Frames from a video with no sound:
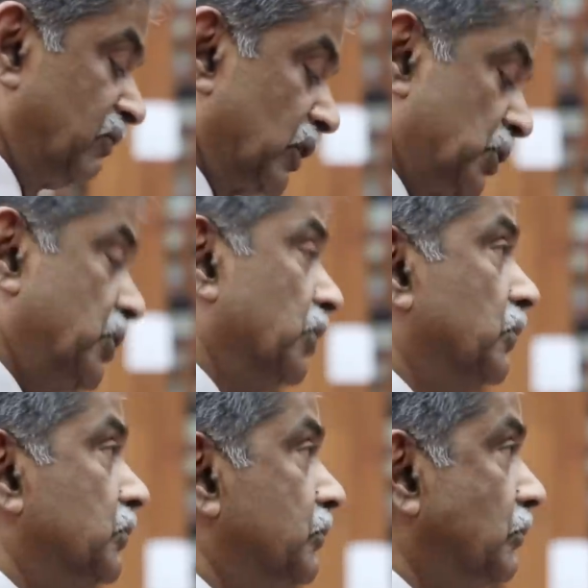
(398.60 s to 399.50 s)
virtue.
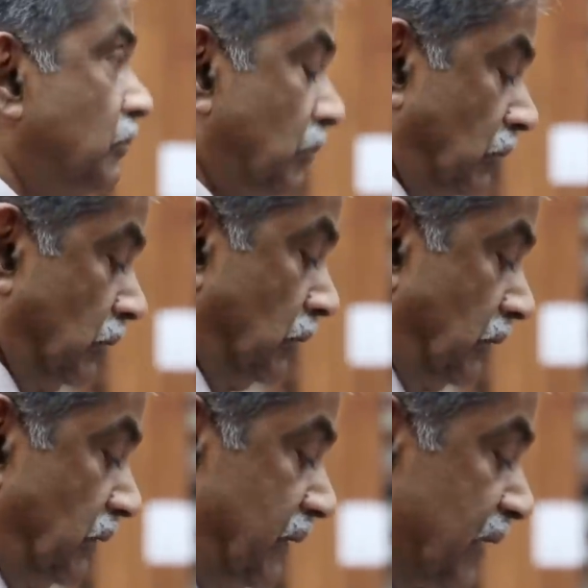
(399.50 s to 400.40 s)

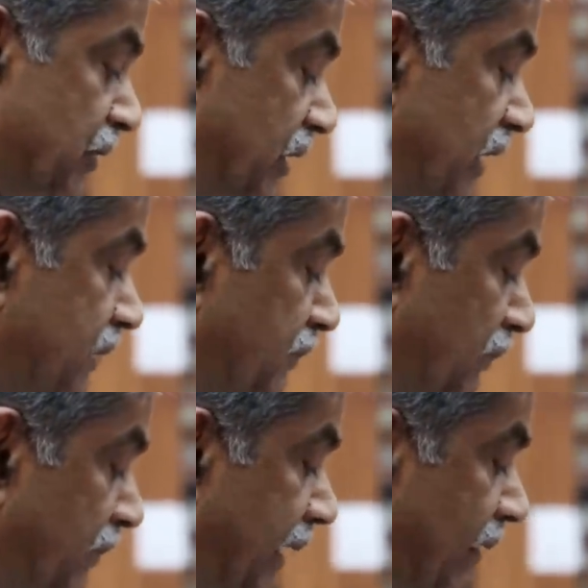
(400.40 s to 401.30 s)
Justice may
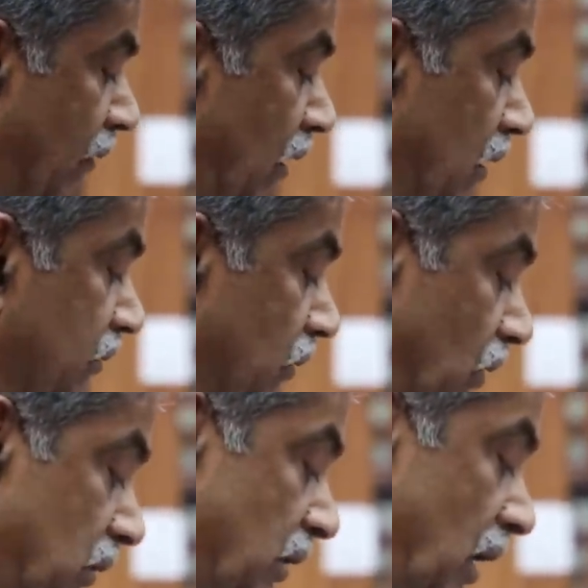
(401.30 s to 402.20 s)
be called
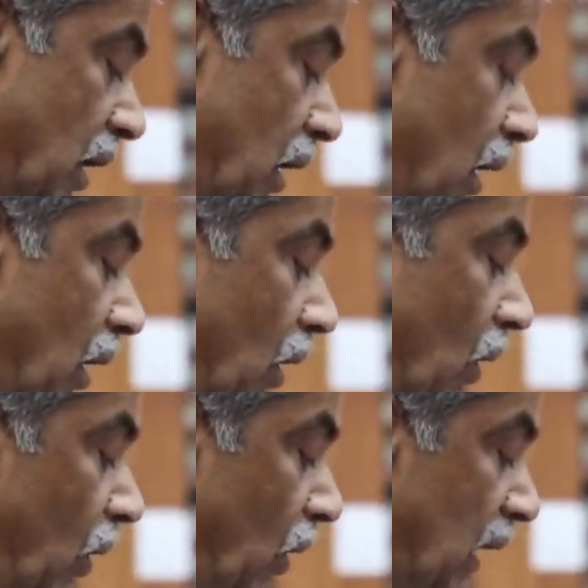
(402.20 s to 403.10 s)
good
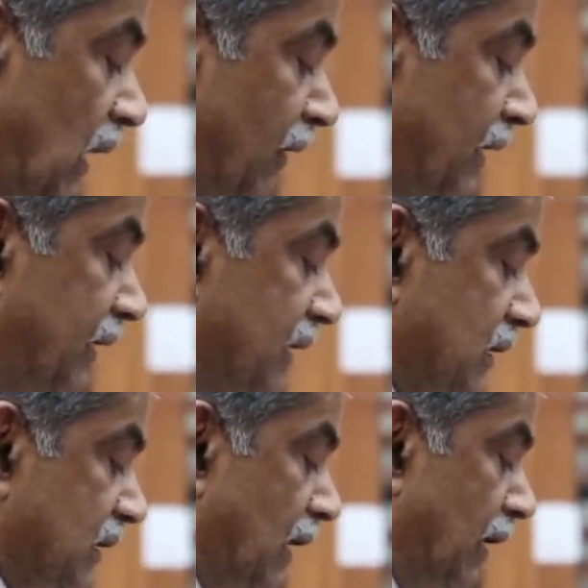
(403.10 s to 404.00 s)
only when it is
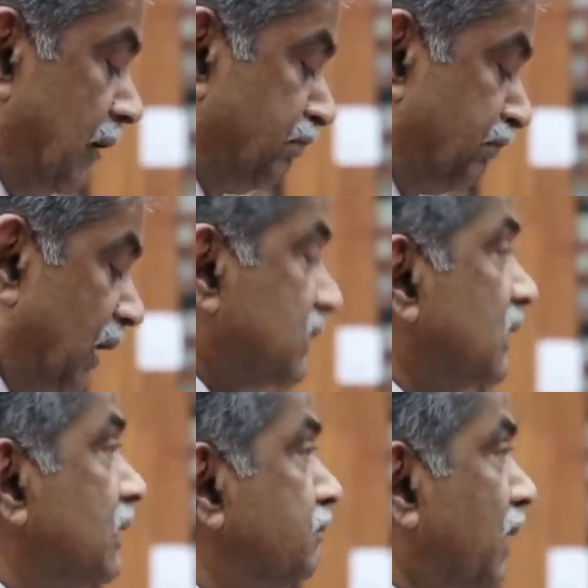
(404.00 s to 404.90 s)

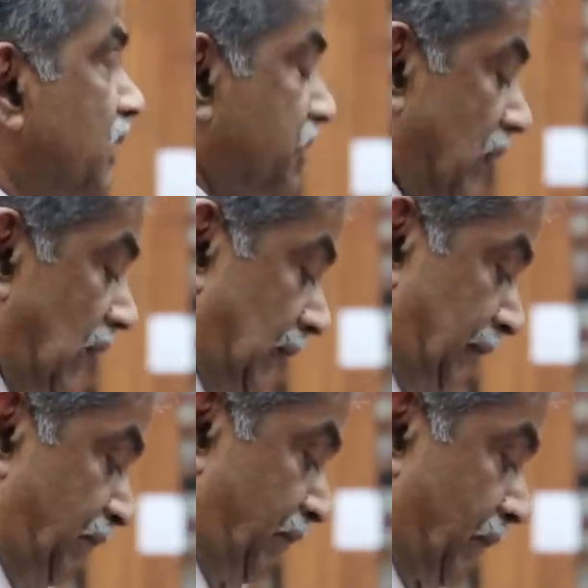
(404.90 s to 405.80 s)
imparted impartially,
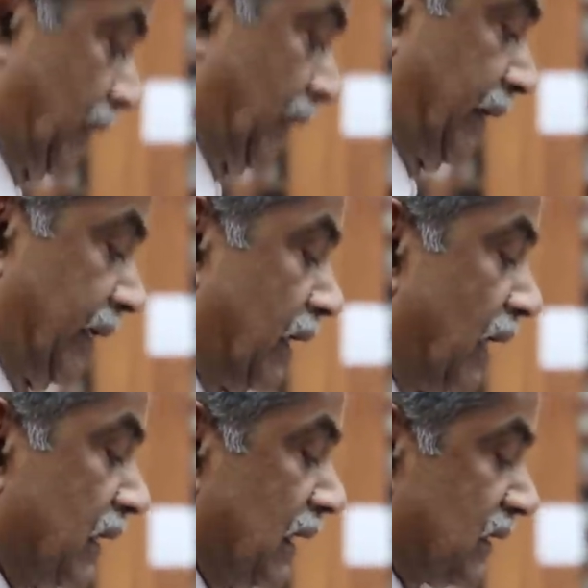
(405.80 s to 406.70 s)

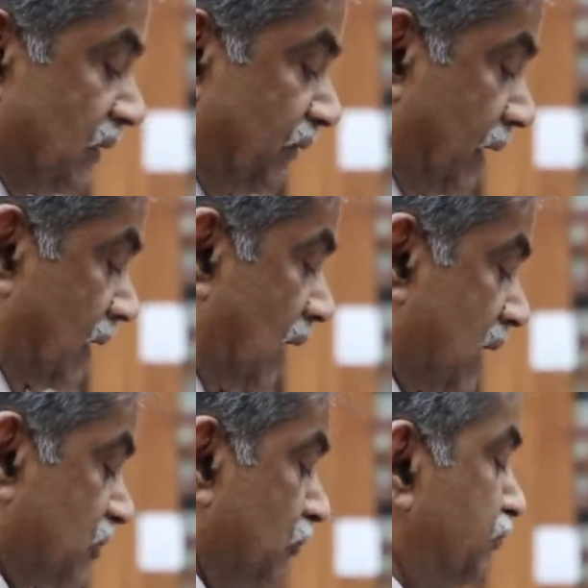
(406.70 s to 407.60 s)
regardless of the
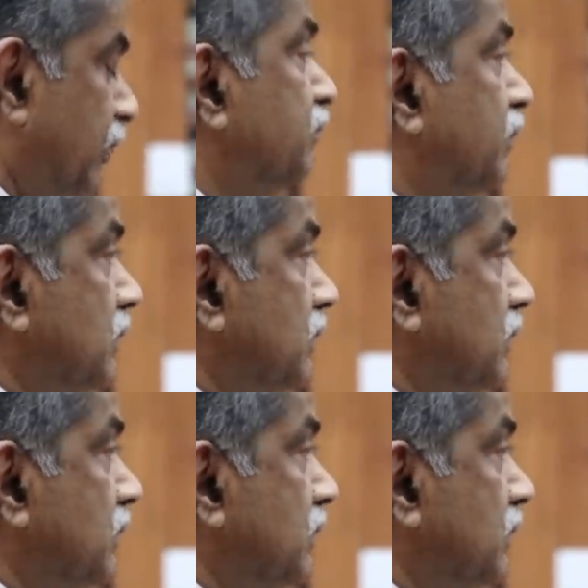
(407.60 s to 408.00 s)
class of people.